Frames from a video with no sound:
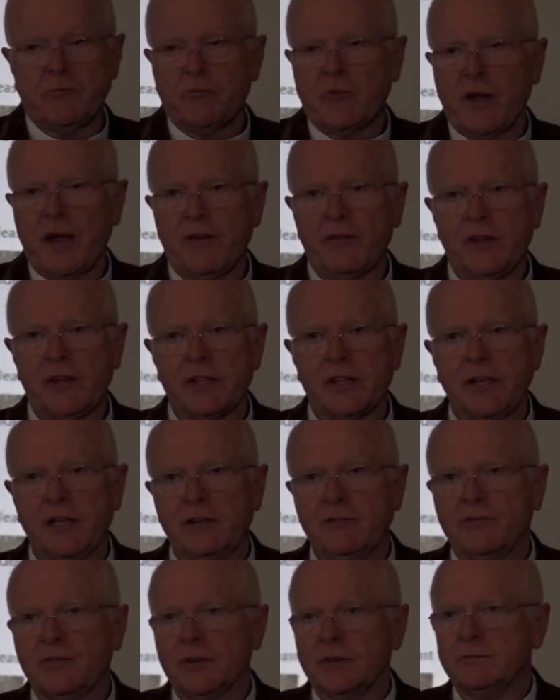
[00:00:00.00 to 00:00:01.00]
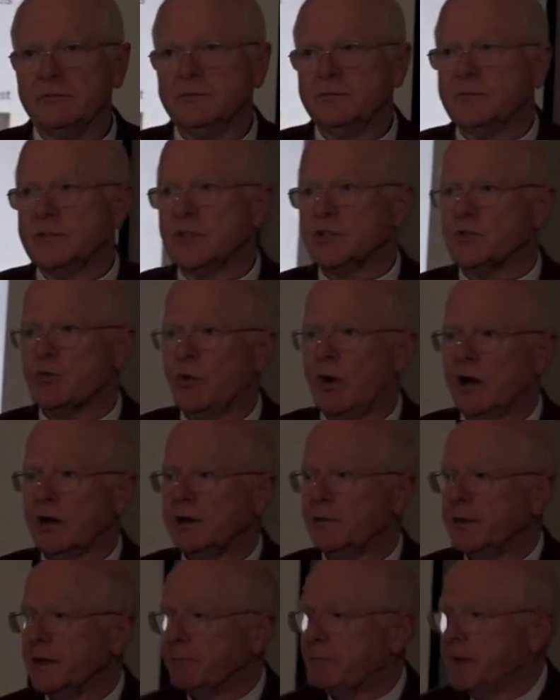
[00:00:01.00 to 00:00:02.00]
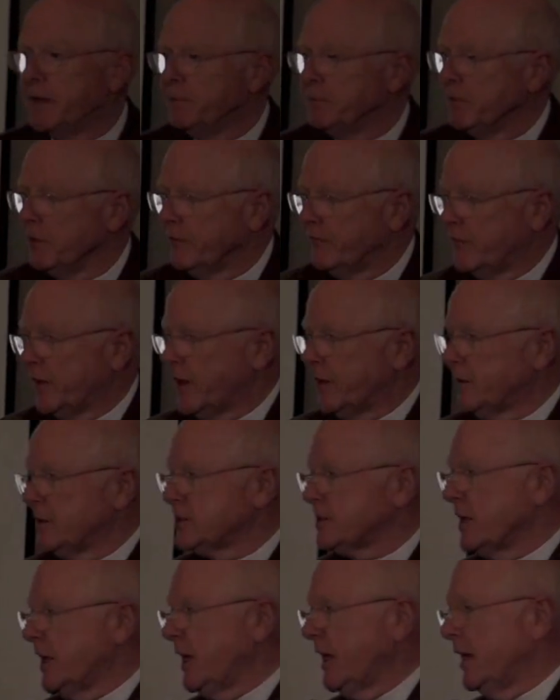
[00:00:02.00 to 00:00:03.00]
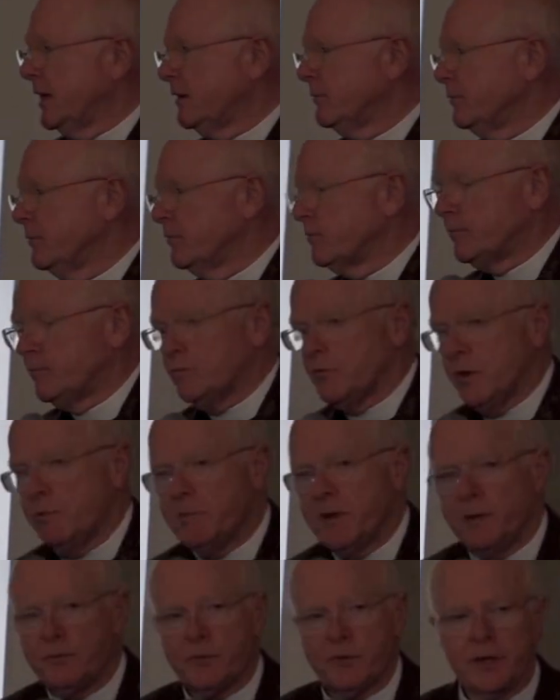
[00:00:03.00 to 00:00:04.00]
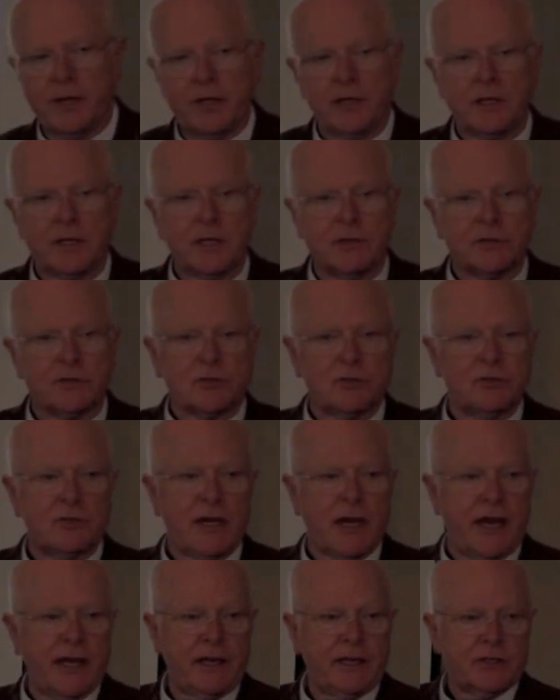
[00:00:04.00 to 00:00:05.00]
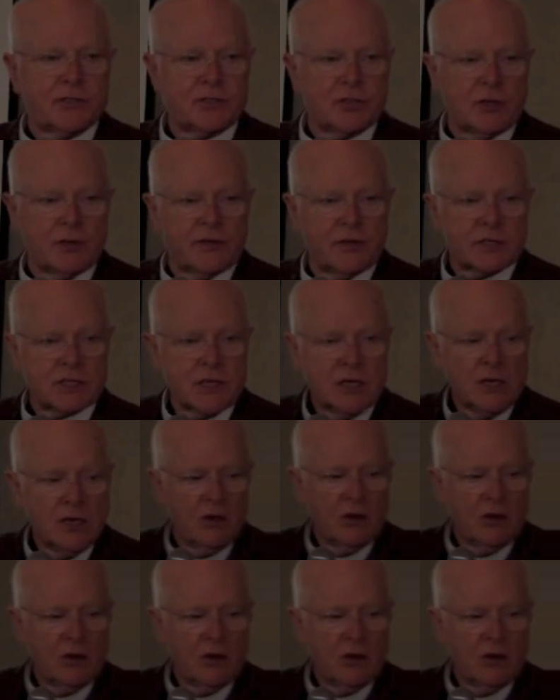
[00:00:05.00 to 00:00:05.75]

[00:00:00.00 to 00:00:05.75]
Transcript: For everything from just welcoming people on Veterans Day and remembering those who died in service